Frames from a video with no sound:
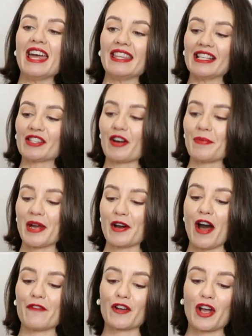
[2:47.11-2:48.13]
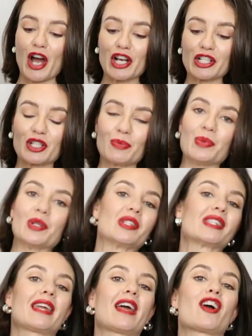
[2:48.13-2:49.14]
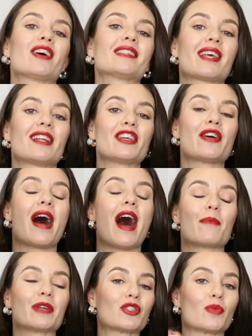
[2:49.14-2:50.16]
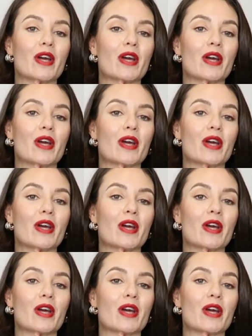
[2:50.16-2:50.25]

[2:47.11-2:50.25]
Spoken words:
These are a pair of Coach boots, and I can't tell you how much